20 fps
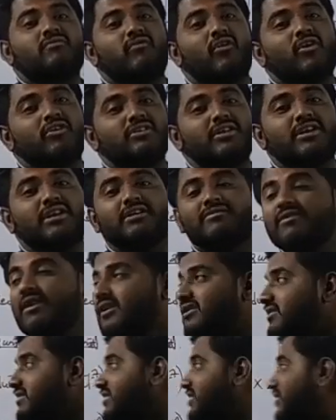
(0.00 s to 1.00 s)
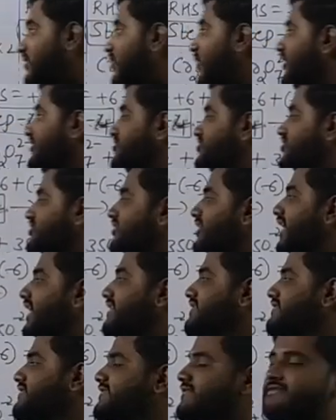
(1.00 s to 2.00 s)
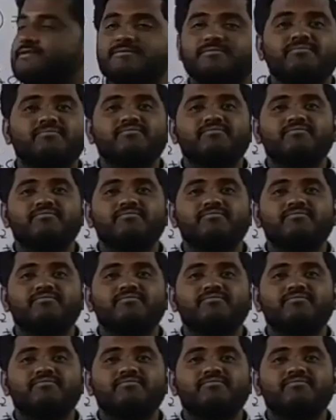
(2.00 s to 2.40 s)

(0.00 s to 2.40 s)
for the given question, guys.